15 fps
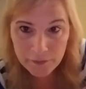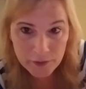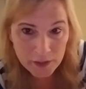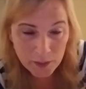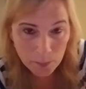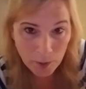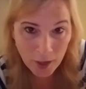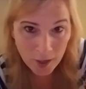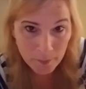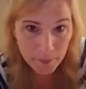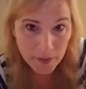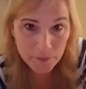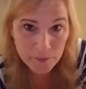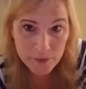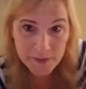in an
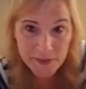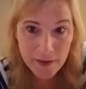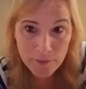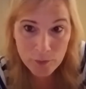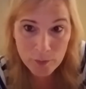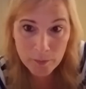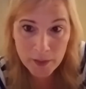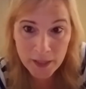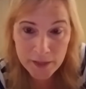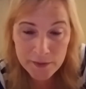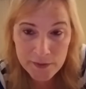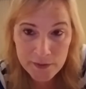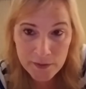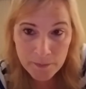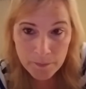apartment for several
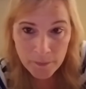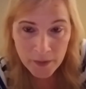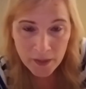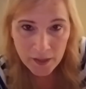months